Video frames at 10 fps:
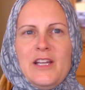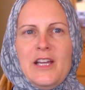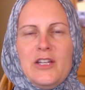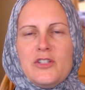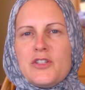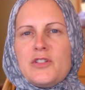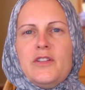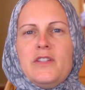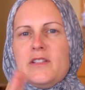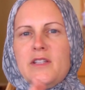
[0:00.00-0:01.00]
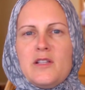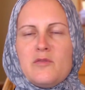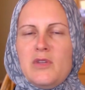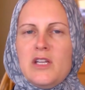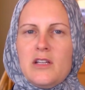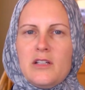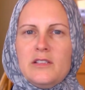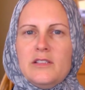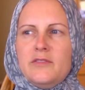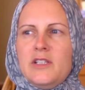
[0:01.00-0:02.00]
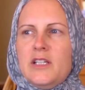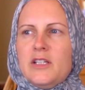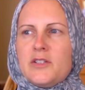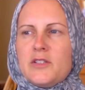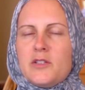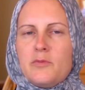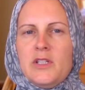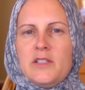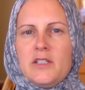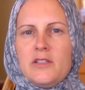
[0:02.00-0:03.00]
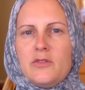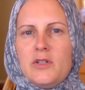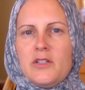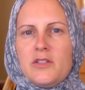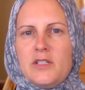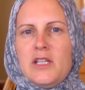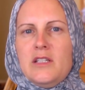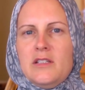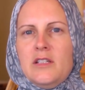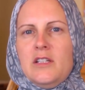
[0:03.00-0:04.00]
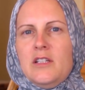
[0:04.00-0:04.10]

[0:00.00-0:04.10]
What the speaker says: And just all these things make living here such a blessing to understand